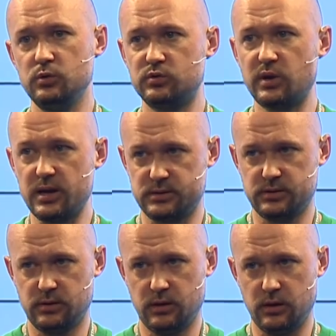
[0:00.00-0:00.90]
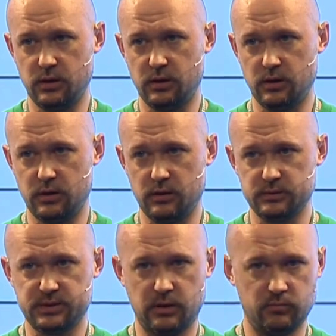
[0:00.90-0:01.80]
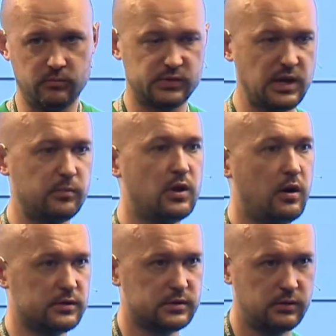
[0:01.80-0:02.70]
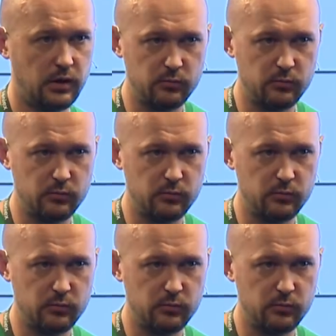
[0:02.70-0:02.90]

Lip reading: trust some nodes